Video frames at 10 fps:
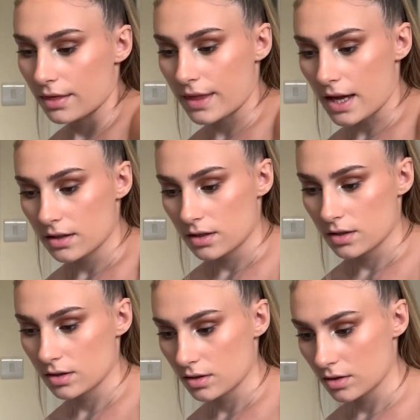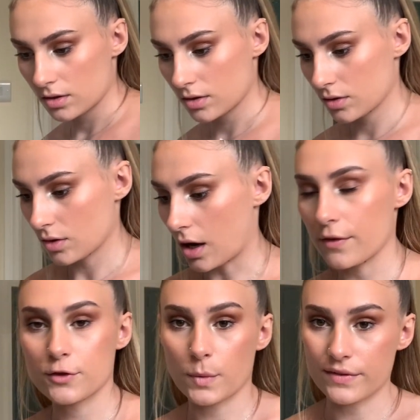Then
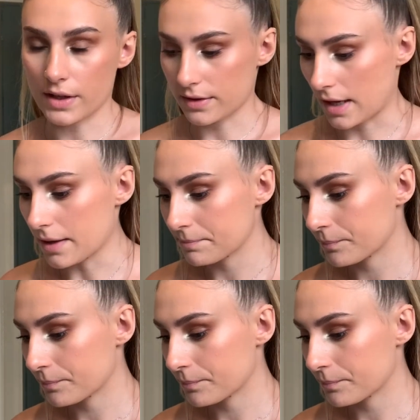after we've done that,